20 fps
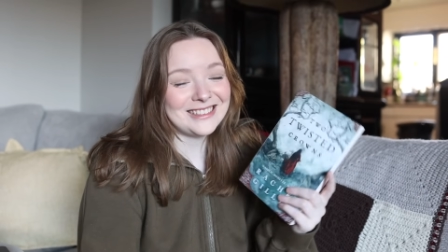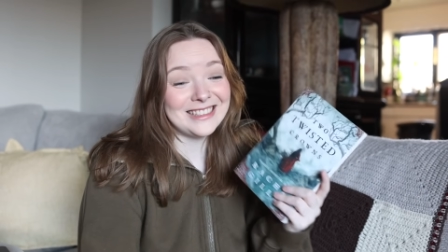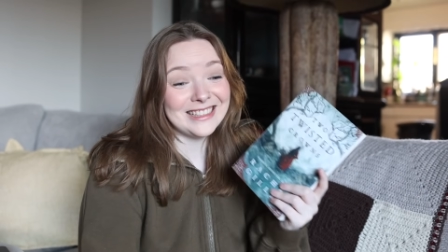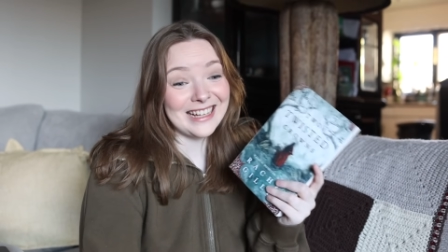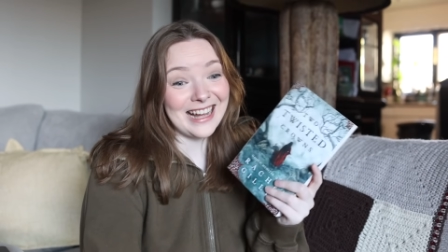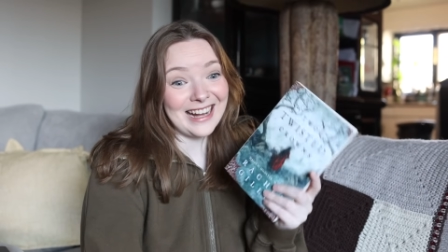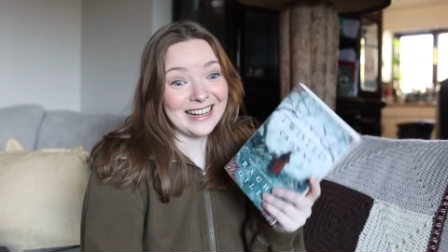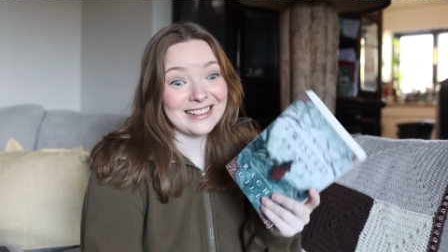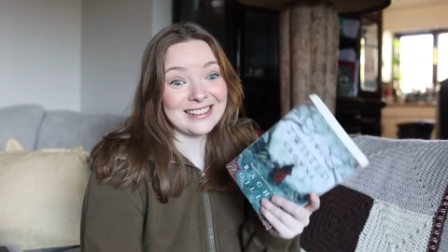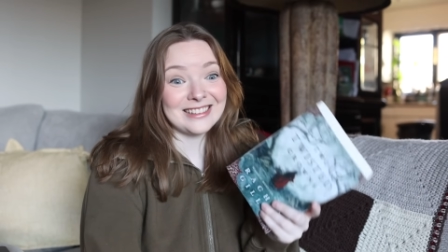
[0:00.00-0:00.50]
she
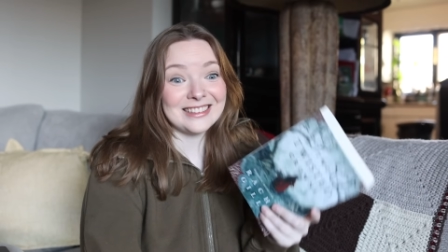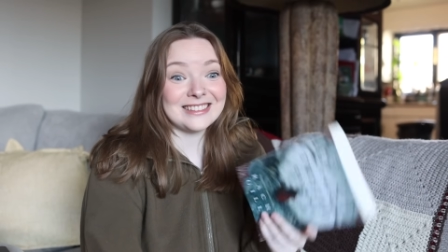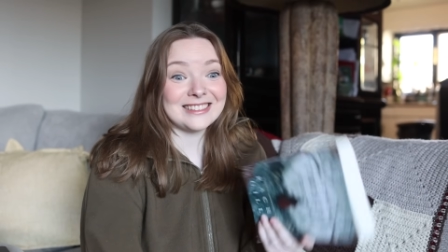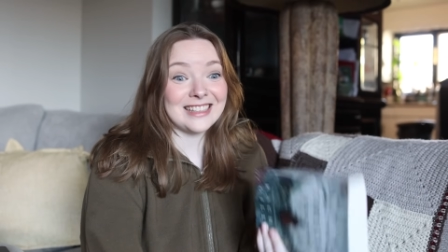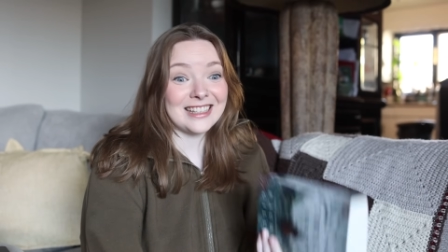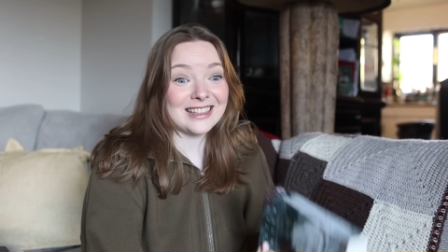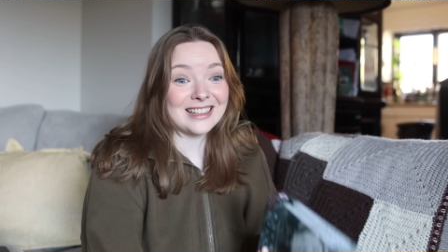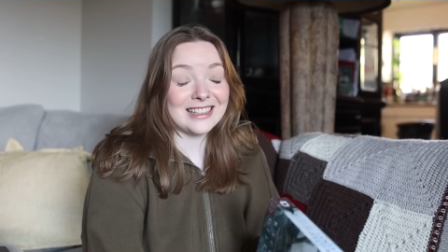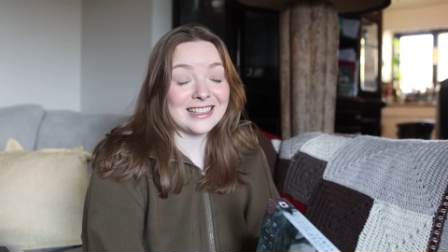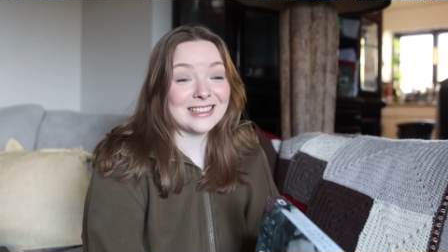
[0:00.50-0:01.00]
actually
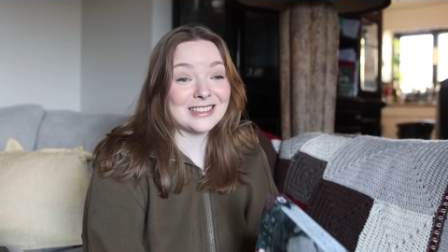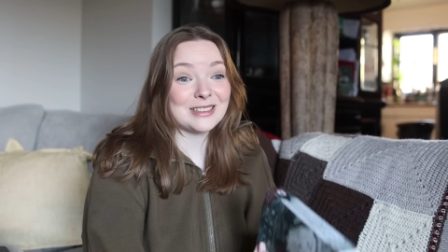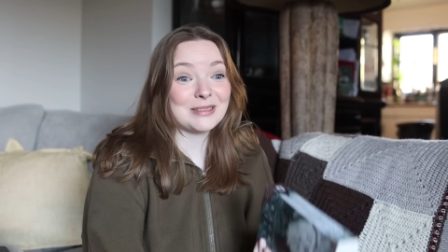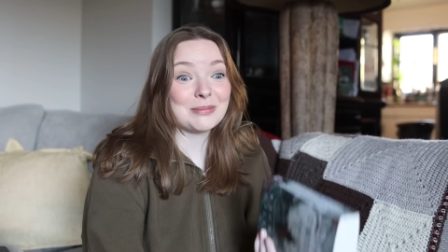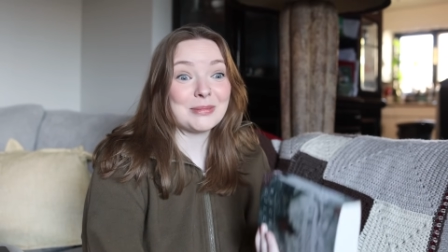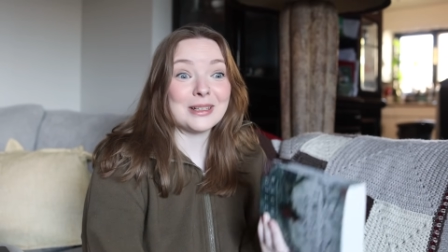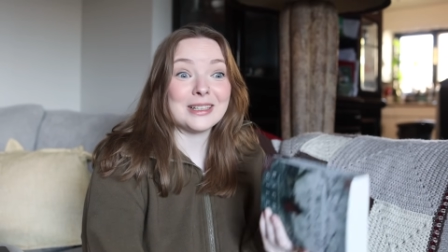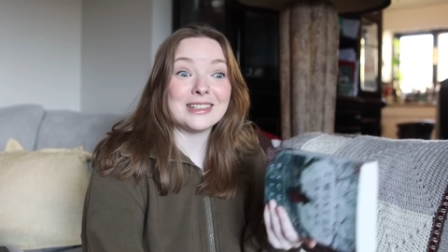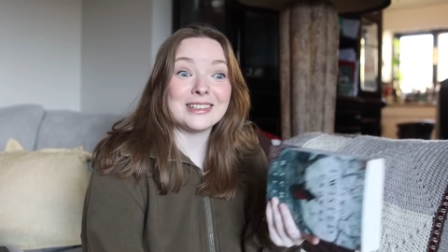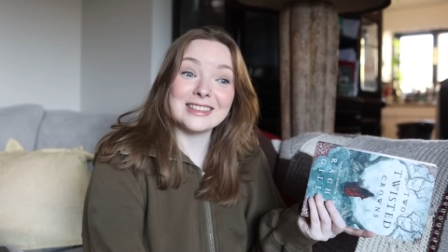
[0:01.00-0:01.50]
said this,
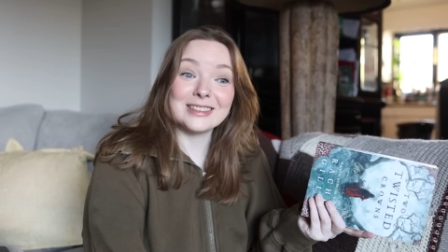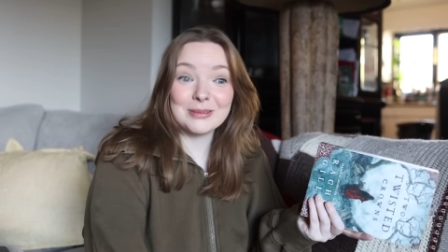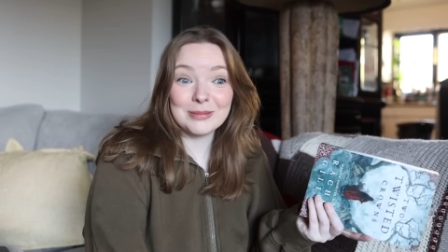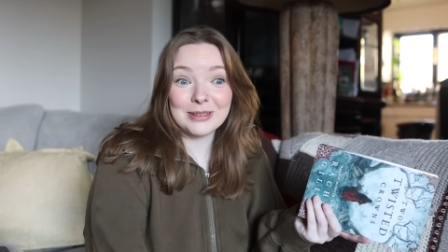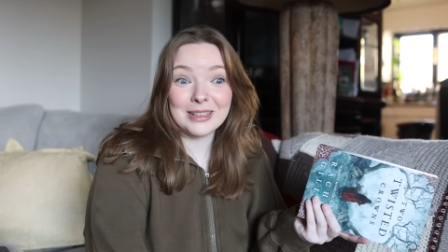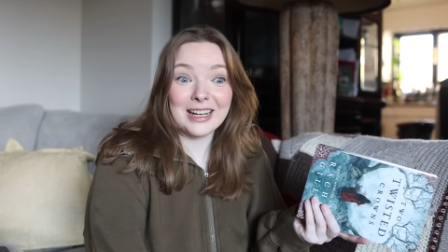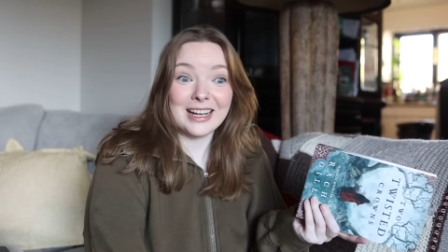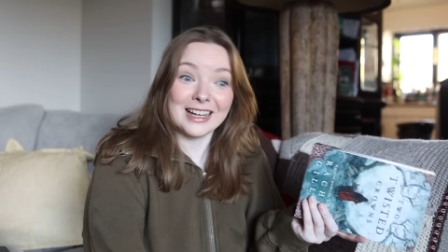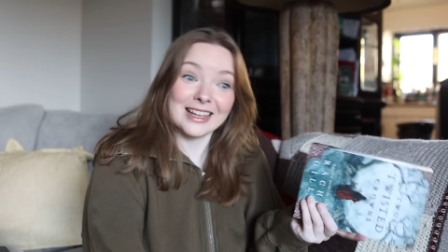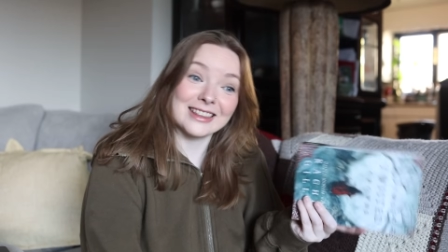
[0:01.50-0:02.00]
but this is
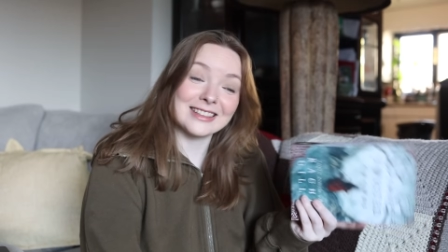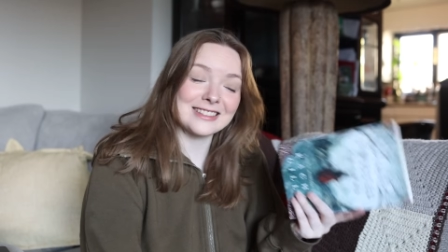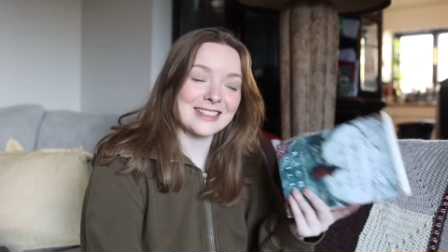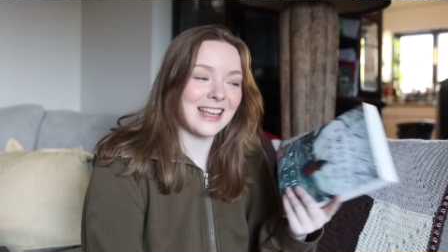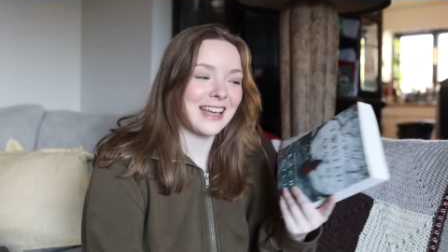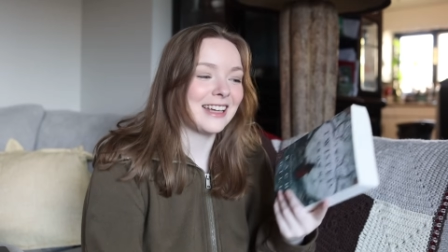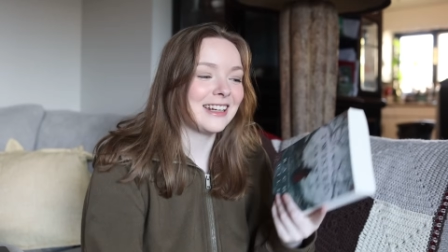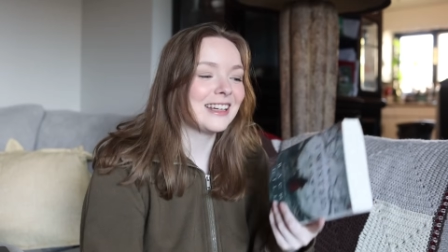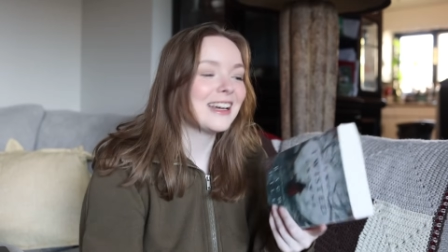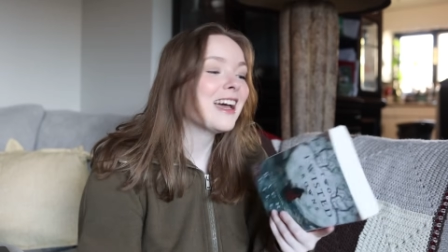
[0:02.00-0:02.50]
what I
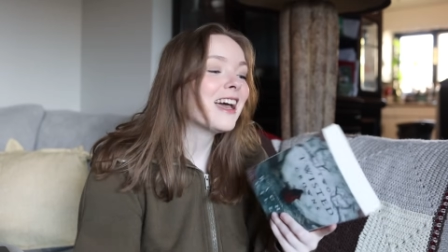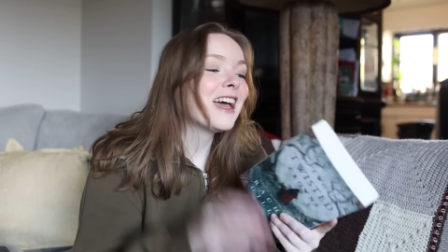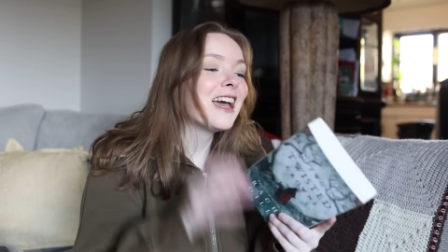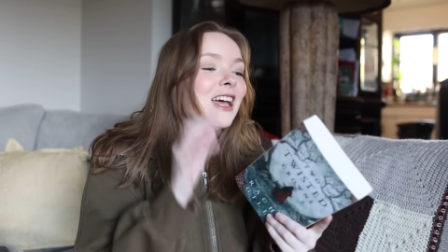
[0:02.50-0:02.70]
said